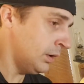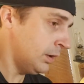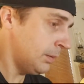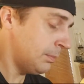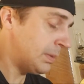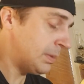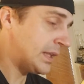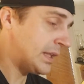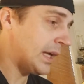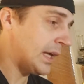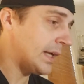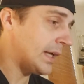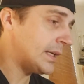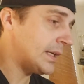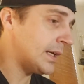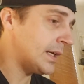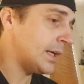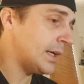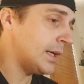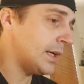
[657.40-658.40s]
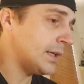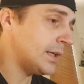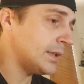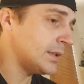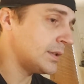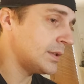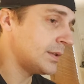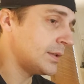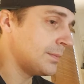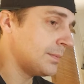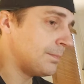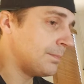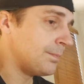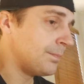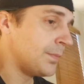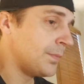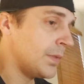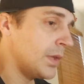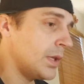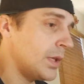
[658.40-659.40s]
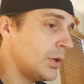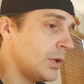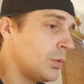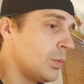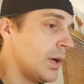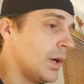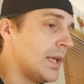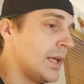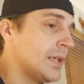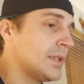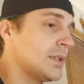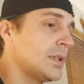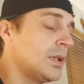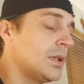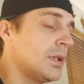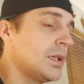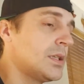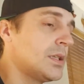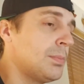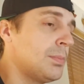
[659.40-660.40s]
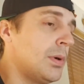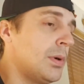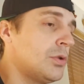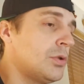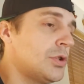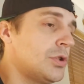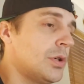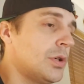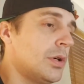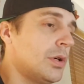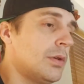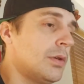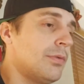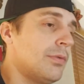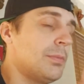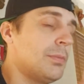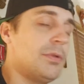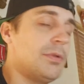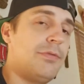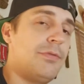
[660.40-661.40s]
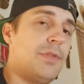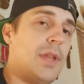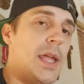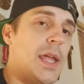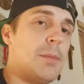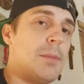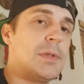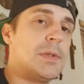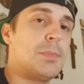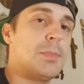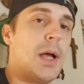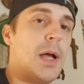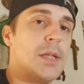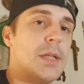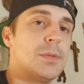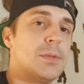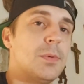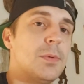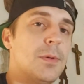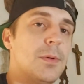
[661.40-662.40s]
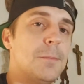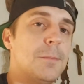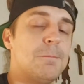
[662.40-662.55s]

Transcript: But the idea is you want as little exposure from the flame as possible.